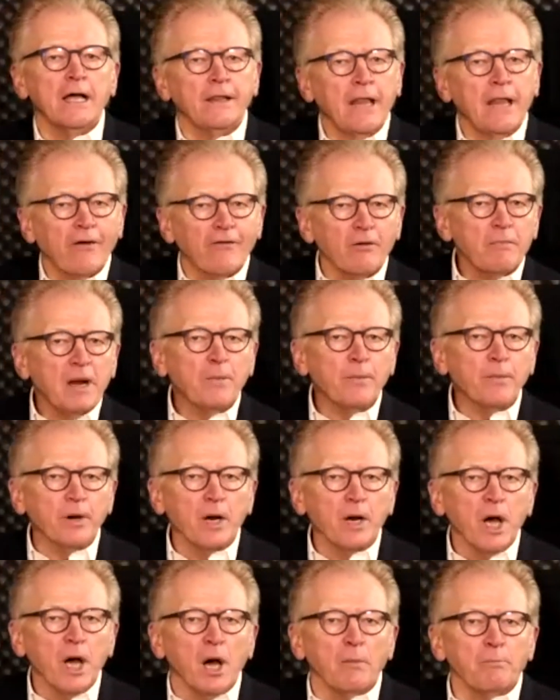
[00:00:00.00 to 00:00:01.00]
Now,
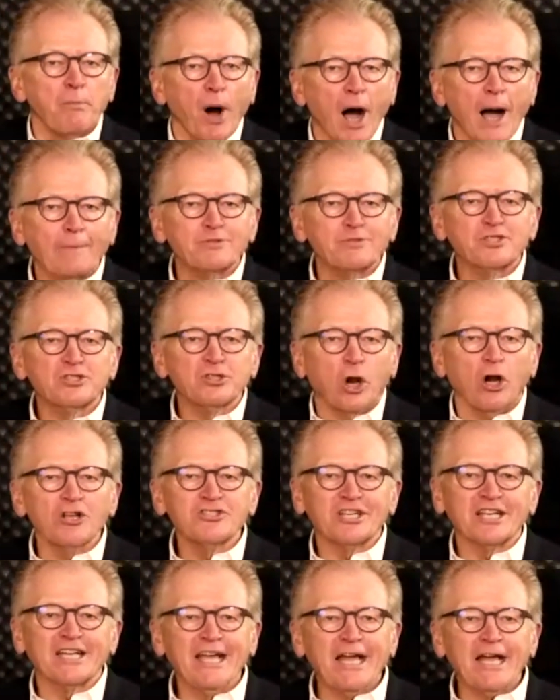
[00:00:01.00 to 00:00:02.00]
remember, POP
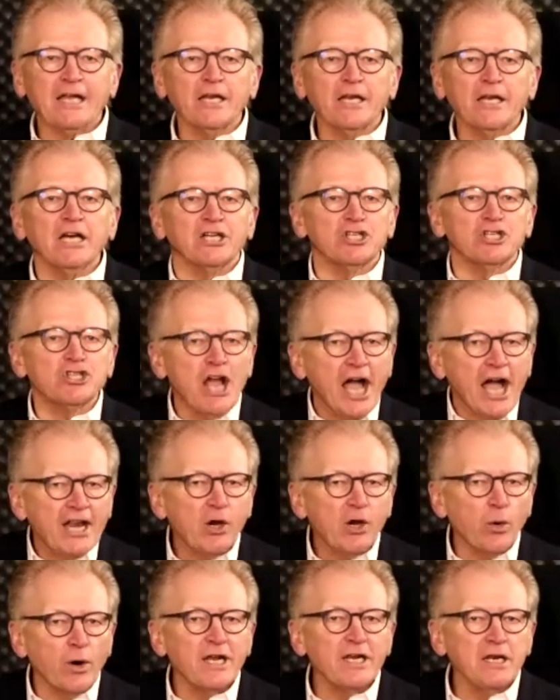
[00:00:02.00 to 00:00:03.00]
starts again
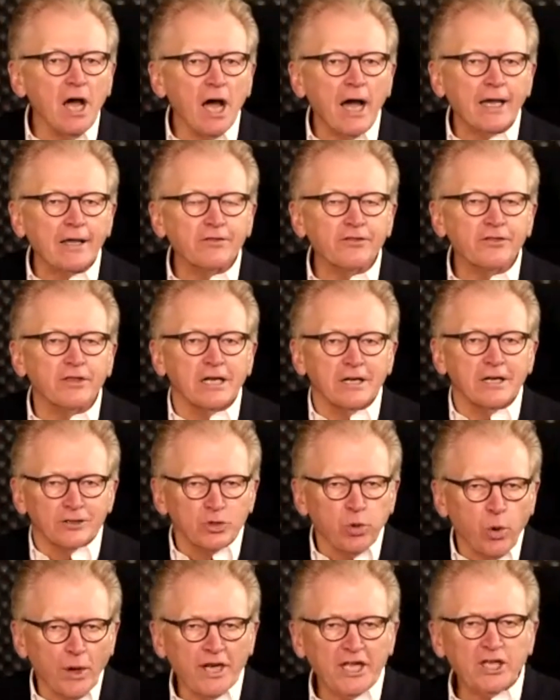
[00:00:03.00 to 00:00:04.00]
January 9th,
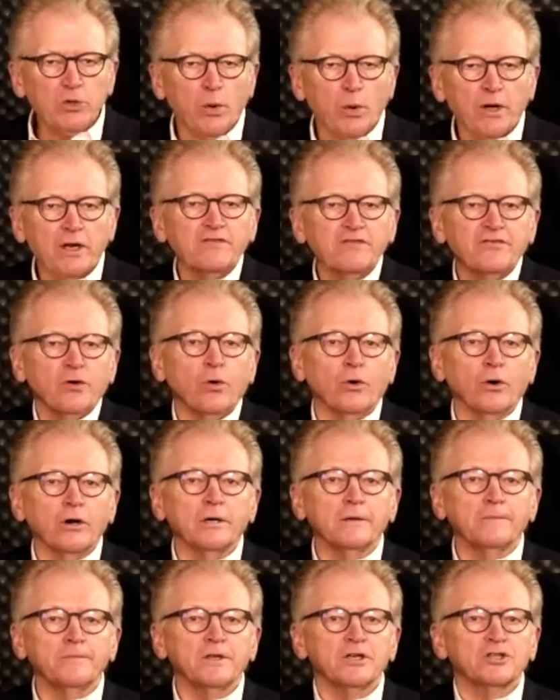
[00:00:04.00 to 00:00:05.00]
2024.
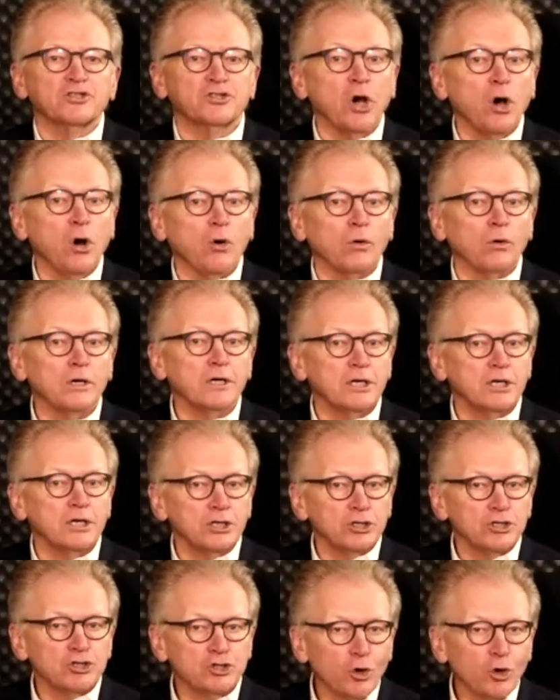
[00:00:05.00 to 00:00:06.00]
So
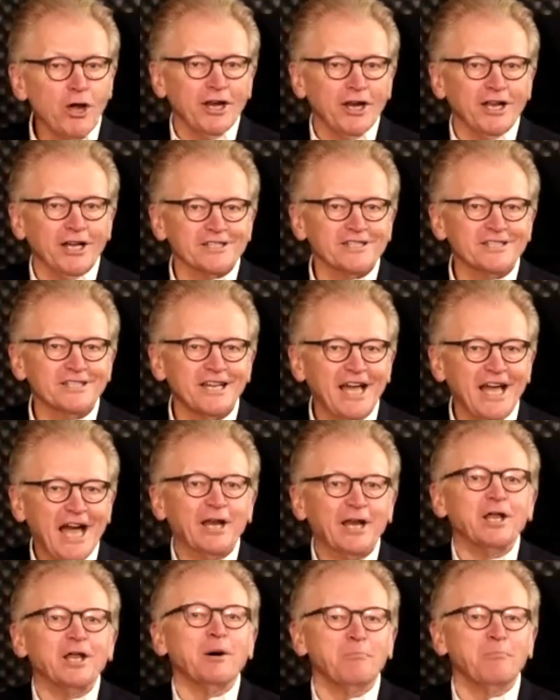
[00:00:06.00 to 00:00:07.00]
join us at